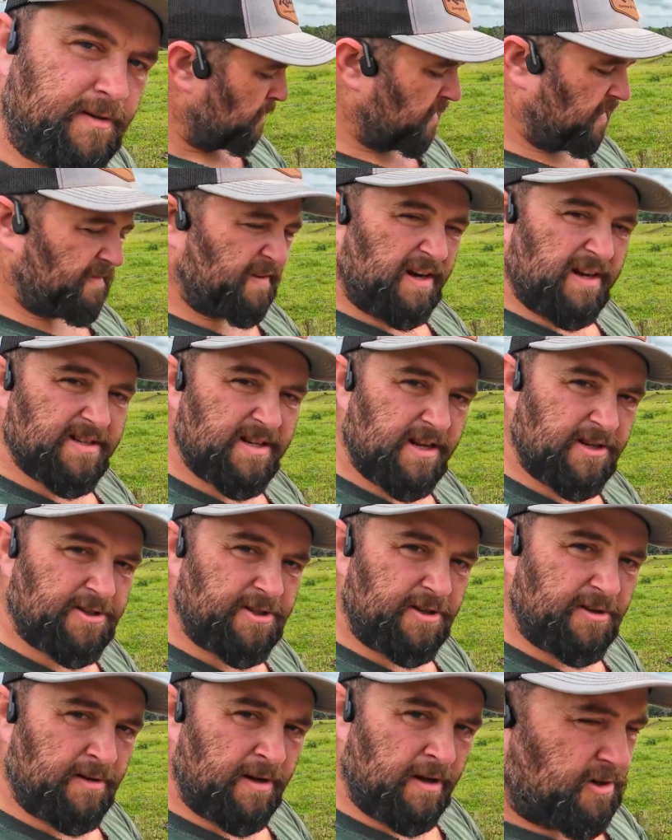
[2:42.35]
But if it is an
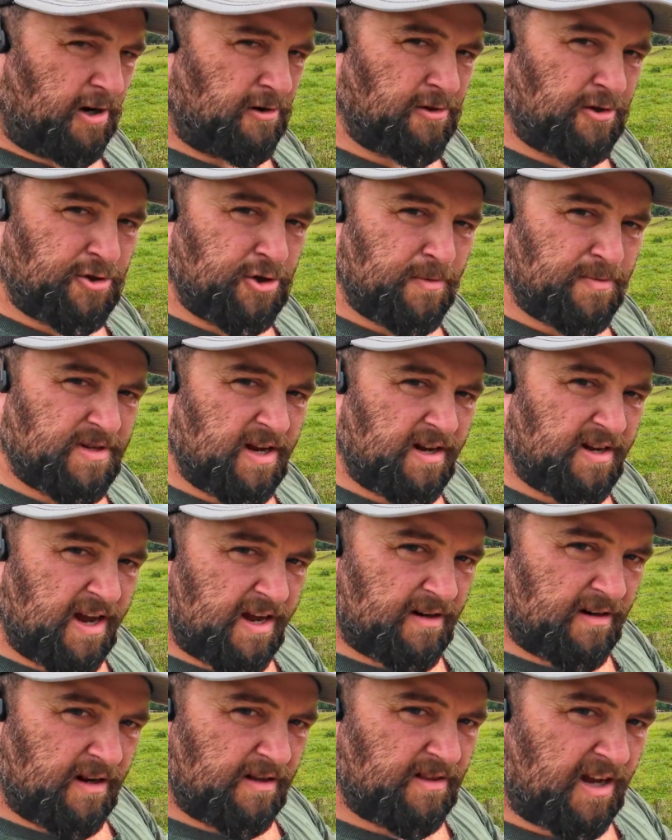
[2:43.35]
issue, turn the shoe upside
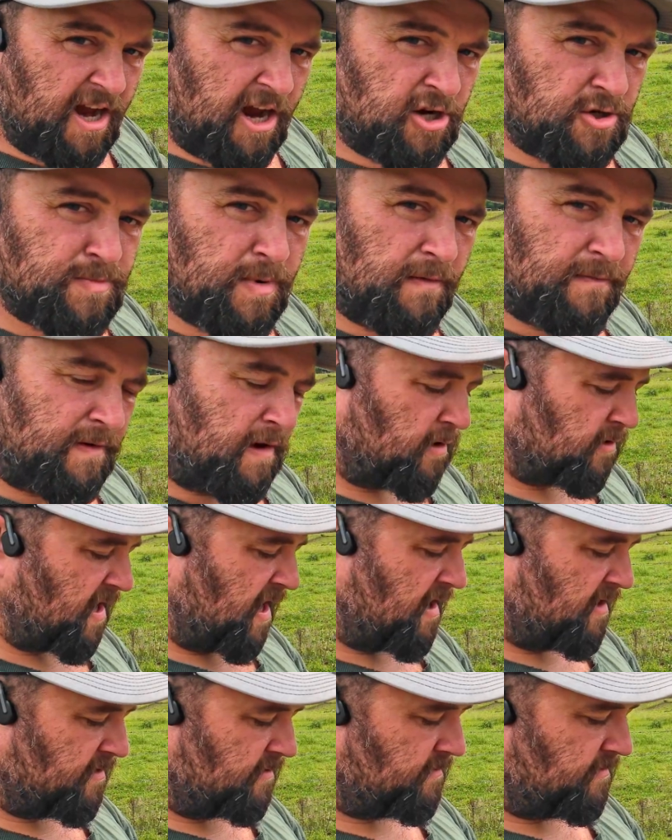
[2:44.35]
down, let the carriage bolt fall
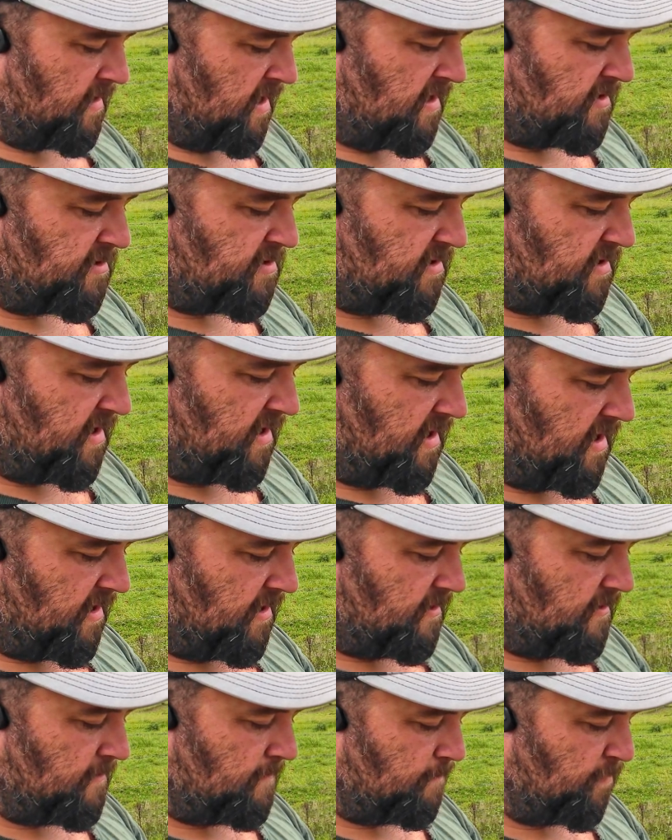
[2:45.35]
down into
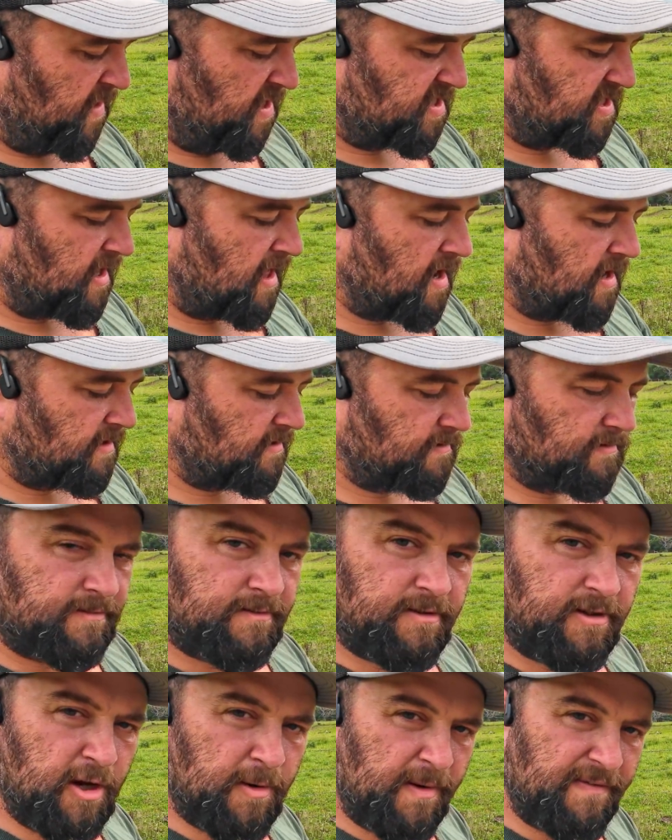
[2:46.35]
the slot and
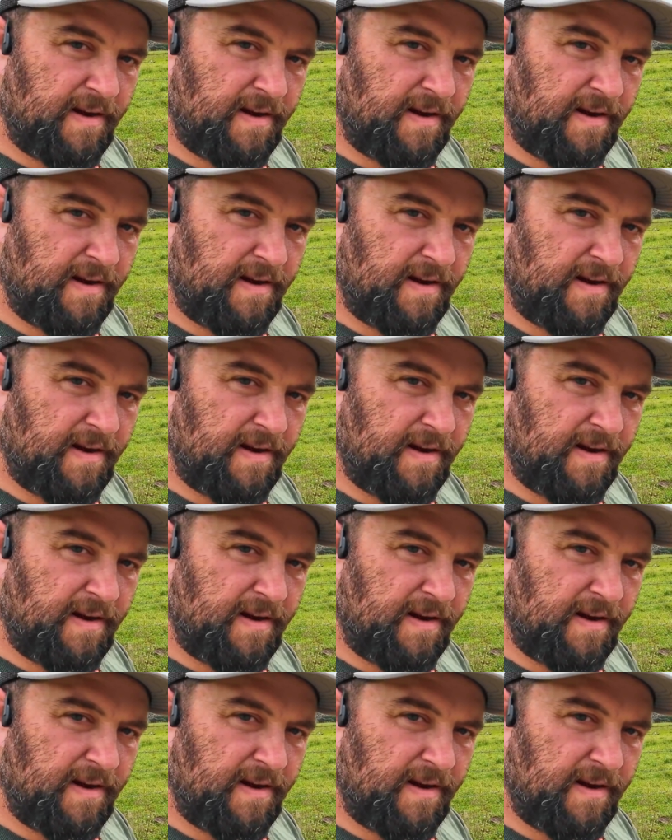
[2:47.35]
you'll be